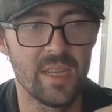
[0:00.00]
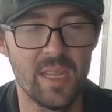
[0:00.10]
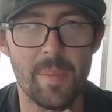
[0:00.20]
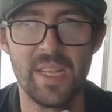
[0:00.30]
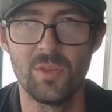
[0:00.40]

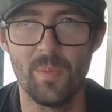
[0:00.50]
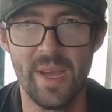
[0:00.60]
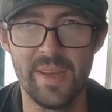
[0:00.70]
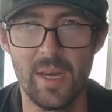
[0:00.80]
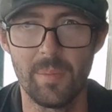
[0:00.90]
your bed's all
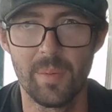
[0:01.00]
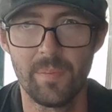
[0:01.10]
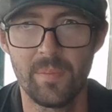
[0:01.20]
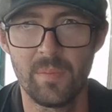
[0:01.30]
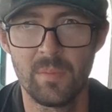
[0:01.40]
made up.
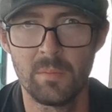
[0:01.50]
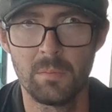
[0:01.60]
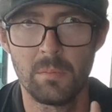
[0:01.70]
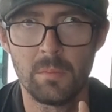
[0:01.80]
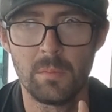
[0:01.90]

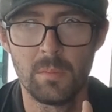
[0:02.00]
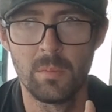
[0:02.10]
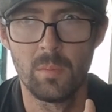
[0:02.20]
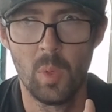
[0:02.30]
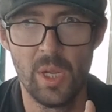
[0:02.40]

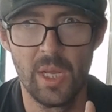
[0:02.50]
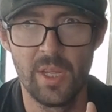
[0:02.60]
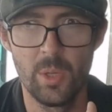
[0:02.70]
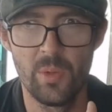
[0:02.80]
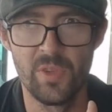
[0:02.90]
What are you
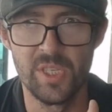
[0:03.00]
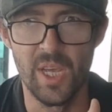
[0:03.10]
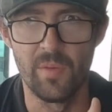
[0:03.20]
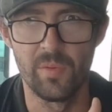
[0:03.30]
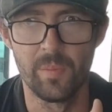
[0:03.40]
going to do with
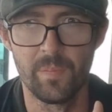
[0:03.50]
yourself?